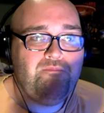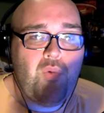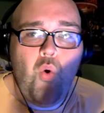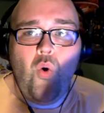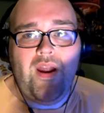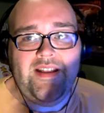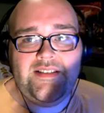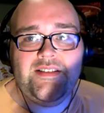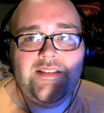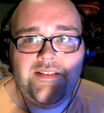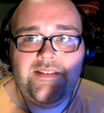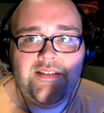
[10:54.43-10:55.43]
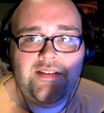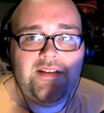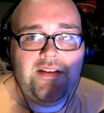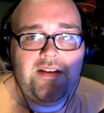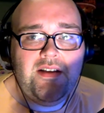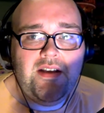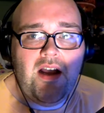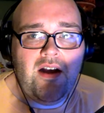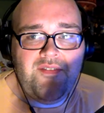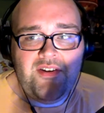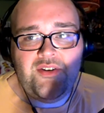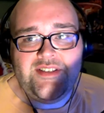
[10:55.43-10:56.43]
point
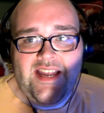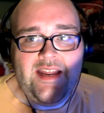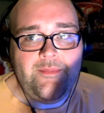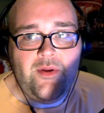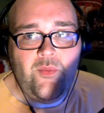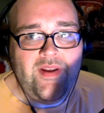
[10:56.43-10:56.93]
of entertainment.